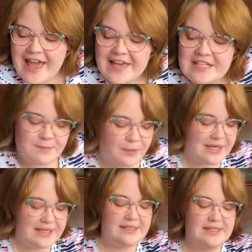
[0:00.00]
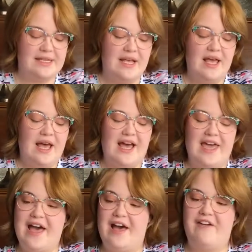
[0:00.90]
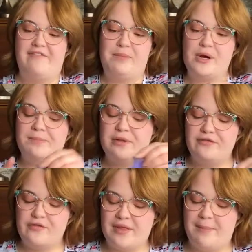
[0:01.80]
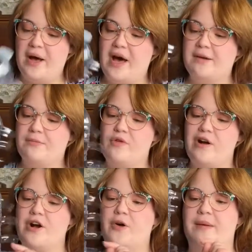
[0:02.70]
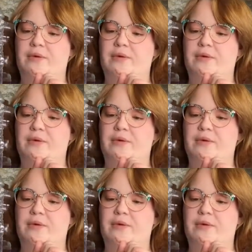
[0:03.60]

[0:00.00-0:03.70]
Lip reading: handprints. I have purple for the bottom row.